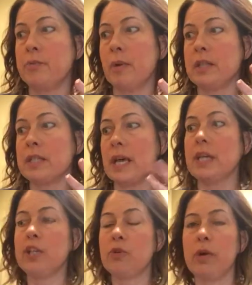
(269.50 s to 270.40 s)
what
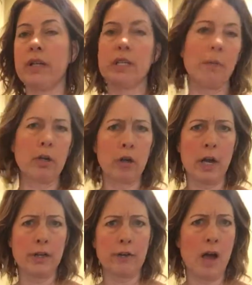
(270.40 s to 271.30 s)
setting do I set my
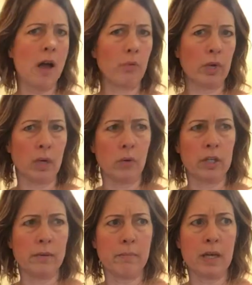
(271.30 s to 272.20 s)
grinder at when I want
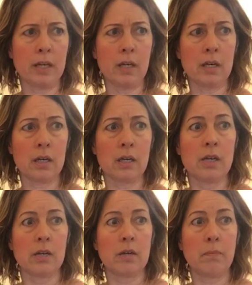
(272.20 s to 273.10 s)
to make a
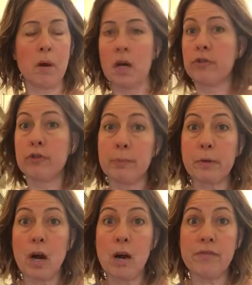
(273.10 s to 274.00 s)
pot of drip
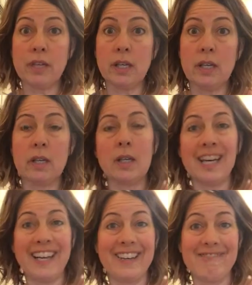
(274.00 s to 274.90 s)
coffee?
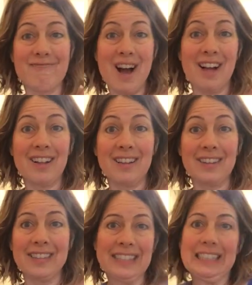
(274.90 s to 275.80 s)

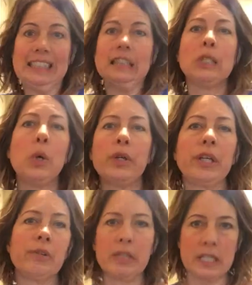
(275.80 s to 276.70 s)
Well, no one
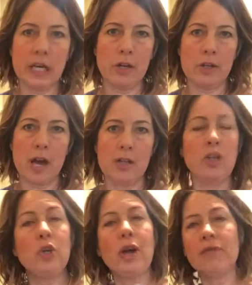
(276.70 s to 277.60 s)
can really tell you that.
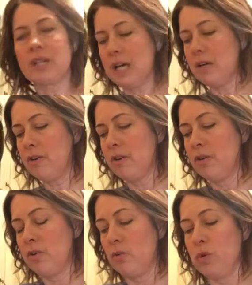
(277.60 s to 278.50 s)
You have to
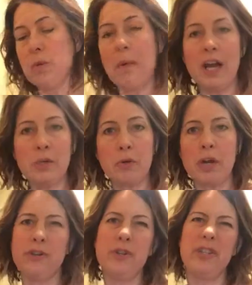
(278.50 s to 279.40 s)
when you buy a new
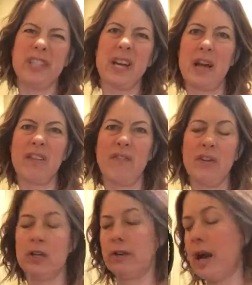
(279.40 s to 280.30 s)
grinder, you just kind of have to
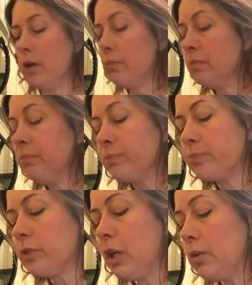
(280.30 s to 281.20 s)
figure it out.
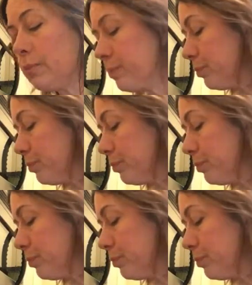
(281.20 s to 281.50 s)
So